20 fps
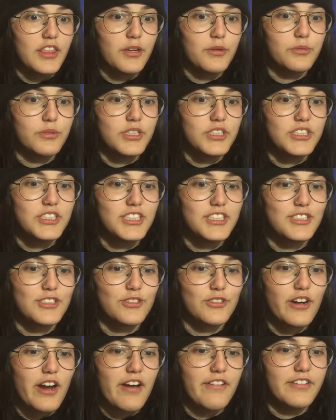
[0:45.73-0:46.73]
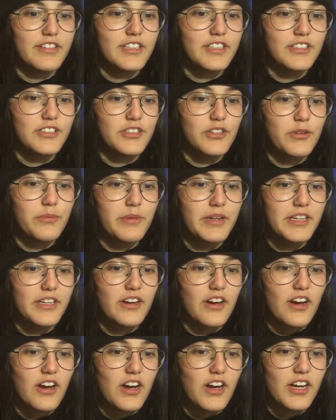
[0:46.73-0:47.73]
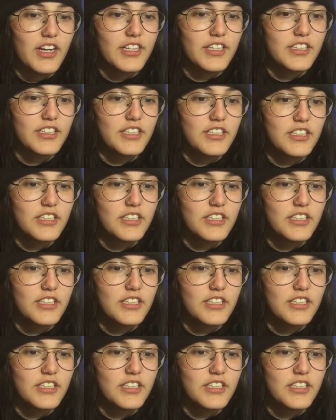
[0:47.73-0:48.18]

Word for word: The way she's grabbing her, oh my god.